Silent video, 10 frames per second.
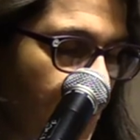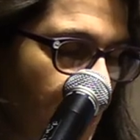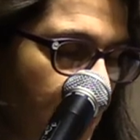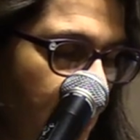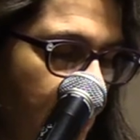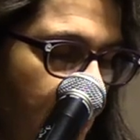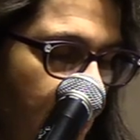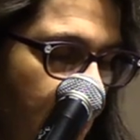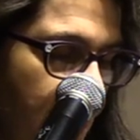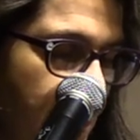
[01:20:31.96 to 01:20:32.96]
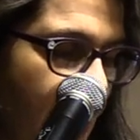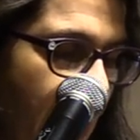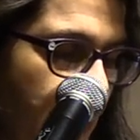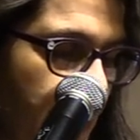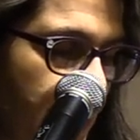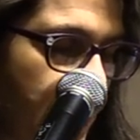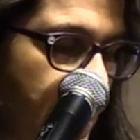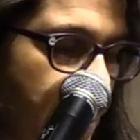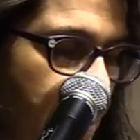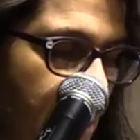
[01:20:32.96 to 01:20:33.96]
murky, tangled
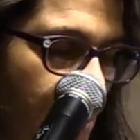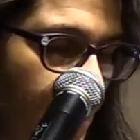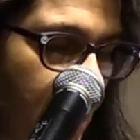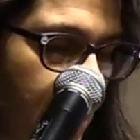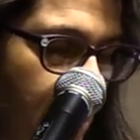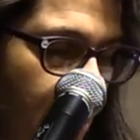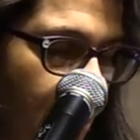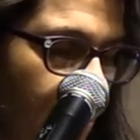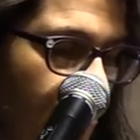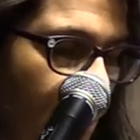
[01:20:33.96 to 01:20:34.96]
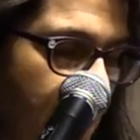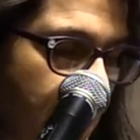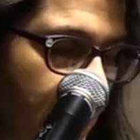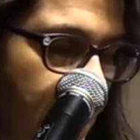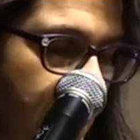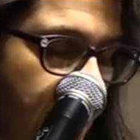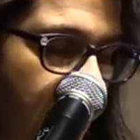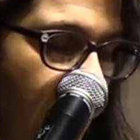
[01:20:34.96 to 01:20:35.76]
in seaweed, restless